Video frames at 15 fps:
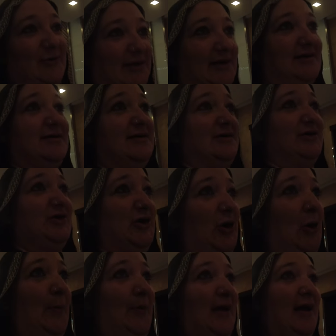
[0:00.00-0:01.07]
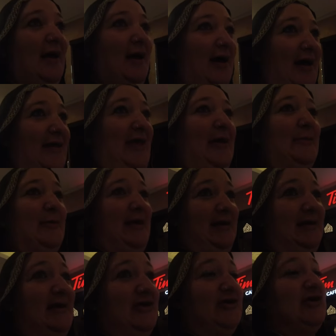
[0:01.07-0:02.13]
went into the shop and they
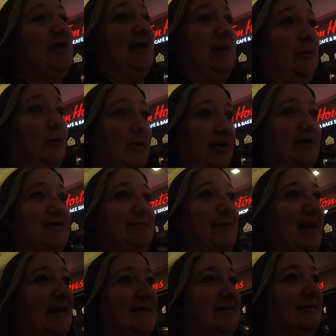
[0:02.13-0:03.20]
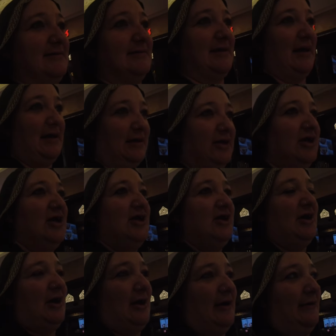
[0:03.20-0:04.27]
went literally all guns blazing and say,
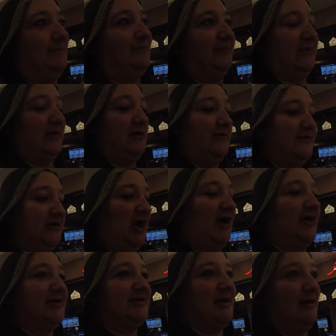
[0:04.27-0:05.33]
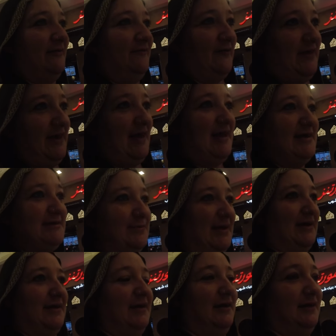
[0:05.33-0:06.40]
you've charged her for this
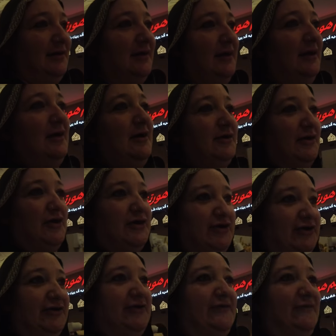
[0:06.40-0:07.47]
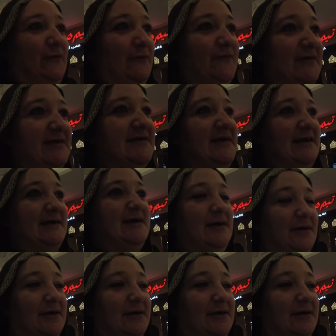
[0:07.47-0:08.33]
when you should have obviously